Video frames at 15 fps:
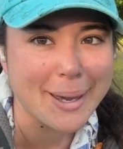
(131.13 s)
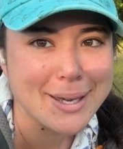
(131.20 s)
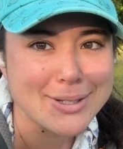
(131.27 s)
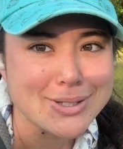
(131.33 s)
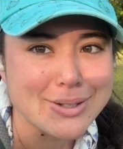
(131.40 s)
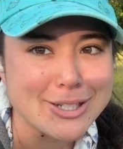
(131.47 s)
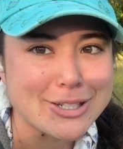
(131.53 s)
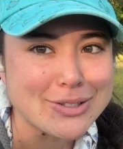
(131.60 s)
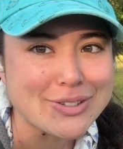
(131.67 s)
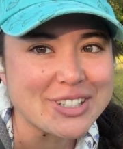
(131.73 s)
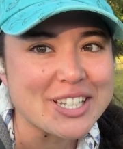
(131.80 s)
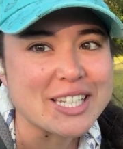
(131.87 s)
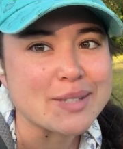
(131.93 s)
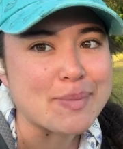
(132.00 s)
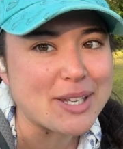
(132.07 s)
So I just
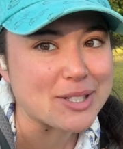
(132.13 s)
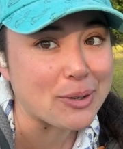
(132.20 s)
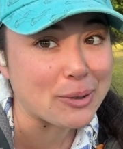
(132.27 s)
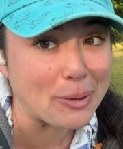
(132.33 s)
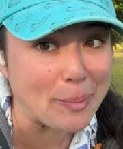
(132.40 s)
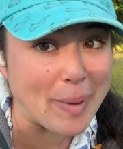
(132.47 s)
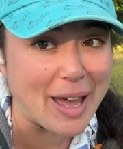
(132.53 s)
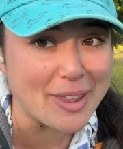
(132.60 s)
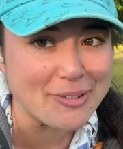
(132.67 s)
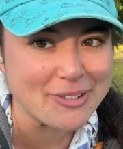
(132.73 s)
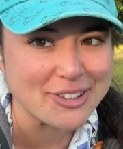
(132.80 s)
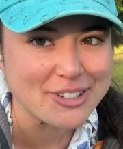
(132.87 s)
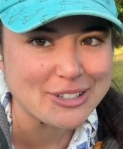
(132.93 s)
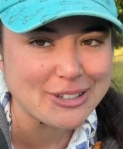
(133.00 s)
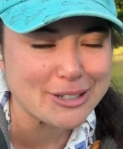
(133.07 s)
realized my total math
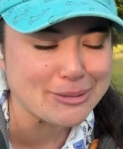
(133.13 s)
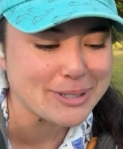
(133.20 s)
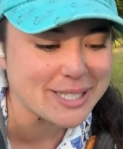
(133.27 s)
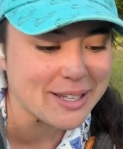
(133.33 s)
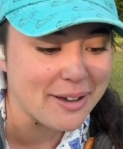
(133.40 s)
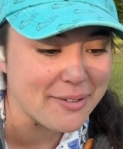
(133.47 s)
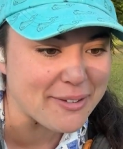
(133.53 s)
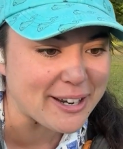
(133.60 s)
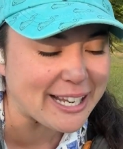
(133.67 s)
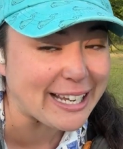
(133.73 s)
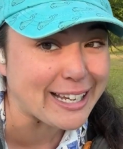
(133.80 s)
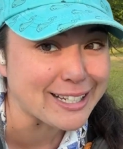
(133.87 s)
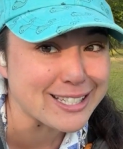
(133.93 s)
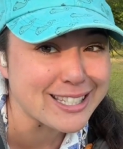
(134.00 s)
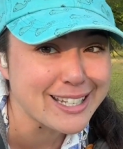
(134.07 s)
for the trail was off and I
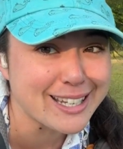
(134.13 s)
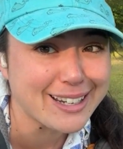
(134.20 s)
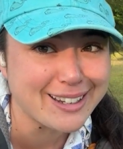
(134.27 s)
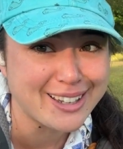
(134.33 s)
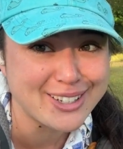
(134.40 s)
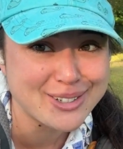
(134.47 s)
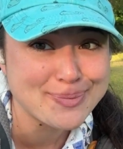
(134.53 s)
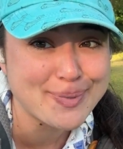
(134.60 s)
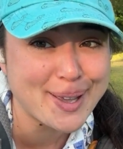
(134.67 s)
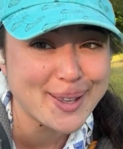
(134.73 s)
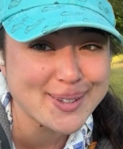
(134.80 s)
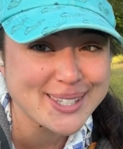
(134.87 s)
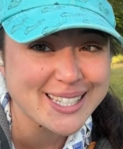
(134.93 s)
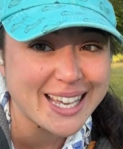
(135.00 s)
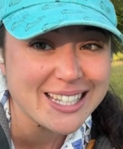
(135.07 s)
actually hit 100
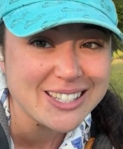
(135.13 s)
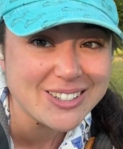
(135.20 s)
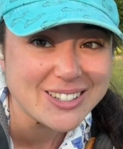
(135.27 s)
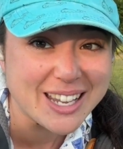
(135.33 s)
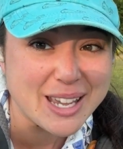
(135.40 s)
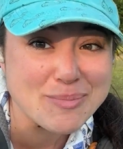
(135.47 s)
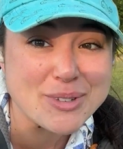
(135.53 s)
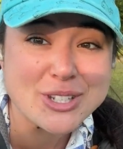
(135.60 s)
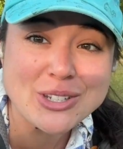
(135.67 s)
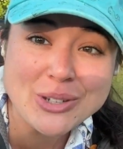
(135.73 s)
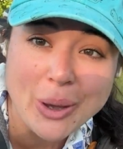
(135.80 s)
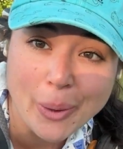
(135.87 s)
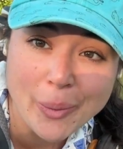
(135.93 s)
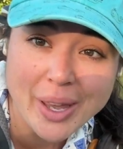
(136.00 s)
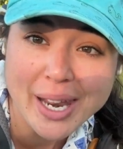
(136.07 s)
miles yesterday, but you
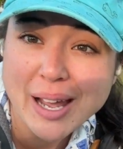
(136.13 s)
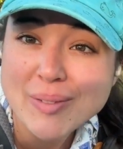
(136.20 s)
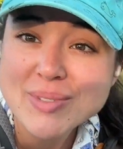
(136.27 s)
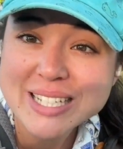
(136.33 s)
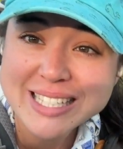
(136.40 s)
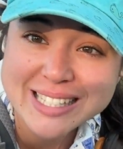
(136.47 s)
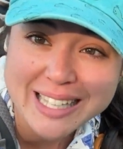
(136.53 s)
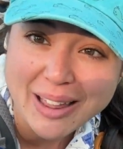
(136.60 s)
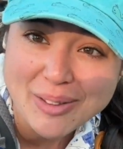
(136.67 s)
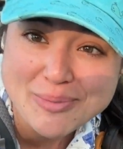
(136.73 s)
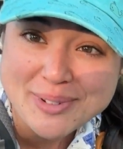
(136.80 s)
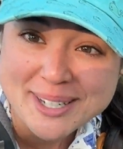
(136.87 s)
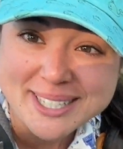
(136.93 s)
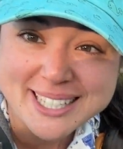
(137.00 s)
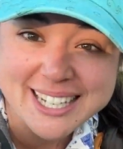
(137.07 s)
know what? I'm gonna
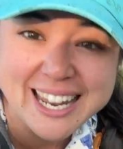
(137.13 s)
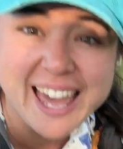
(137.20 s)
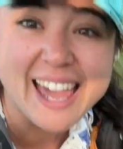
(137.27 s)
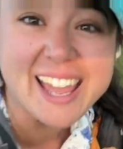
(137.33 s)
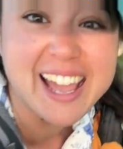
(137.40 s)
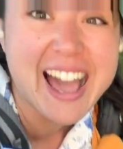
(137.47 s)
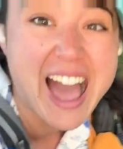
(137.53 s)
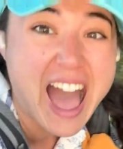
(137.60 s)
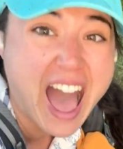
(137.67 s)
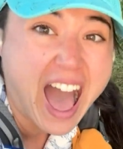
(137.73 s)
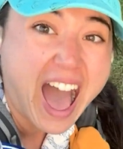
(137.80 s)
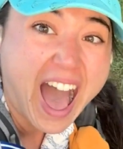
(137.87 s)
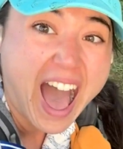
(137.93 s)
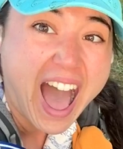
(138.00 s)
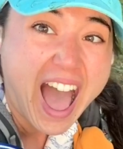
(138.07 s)
celebrate today.
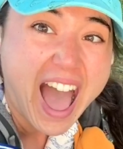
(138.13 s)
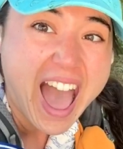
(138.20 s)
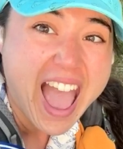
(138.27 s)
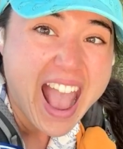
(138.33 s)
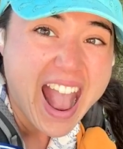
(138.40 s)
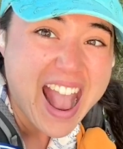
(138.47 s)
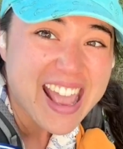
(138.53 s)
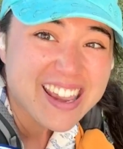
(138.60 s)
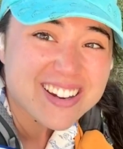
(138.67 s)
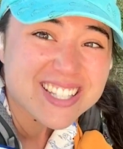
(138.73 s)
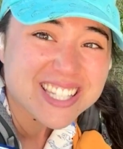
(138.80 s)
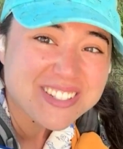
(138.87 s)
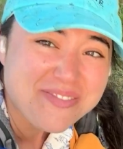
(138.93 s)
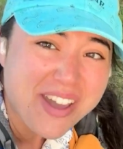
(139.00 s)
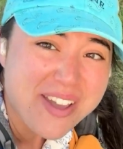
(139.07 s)

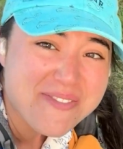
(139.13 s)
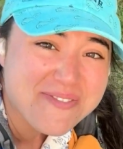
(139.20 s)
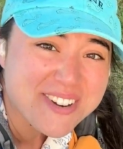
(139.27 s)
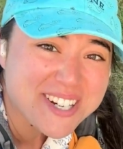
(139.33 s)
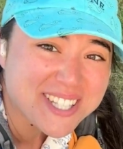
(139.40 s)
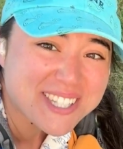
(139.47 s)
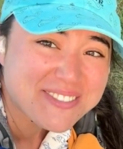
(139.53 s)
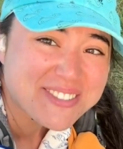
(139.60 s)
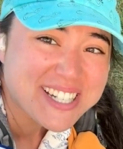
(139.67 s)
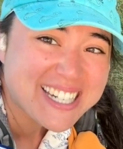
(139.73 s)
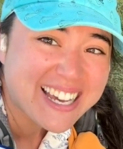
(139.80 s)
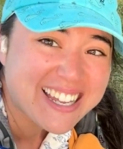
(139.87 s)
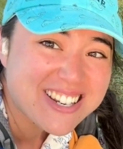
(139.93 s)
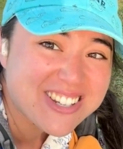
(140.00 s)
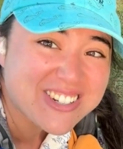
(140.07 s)
Here's to my first
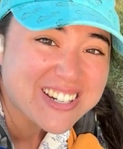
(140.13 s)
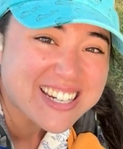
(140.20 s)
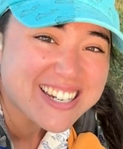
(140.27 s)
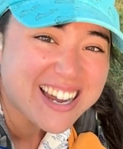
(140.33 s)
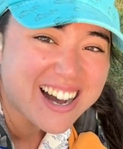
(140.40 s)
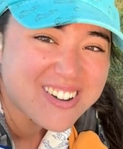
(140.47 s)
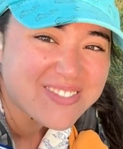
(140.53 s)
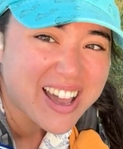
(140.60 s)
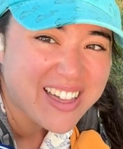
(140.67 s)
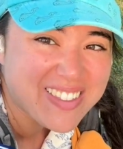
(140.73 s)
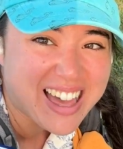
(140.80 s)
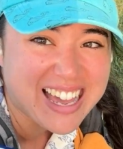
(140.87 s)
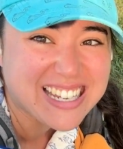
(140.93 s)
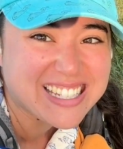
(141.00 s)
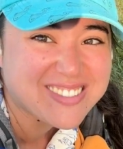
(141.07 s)
100 on my
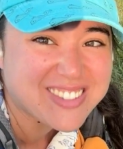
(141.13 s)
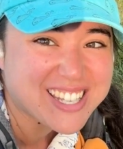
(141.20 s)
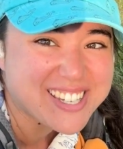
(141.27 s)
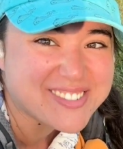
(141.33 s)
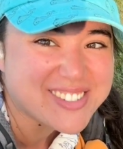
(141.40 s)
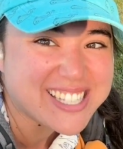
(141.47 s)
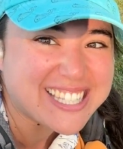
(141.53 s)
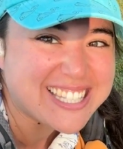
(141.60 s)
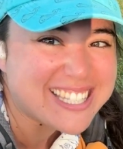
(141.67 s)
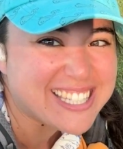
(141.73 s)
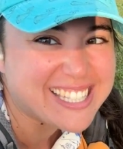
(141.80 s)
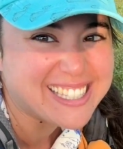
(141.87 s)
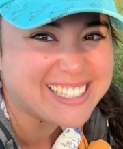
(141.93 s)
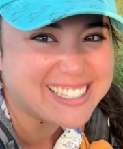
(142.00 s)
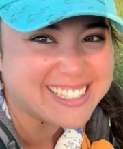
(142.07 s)
LASH of the
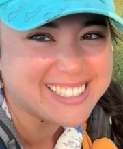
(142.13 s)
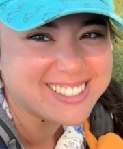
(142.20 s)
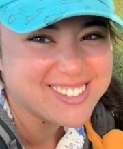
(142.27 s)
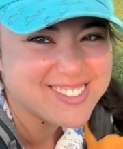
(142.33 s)
MST.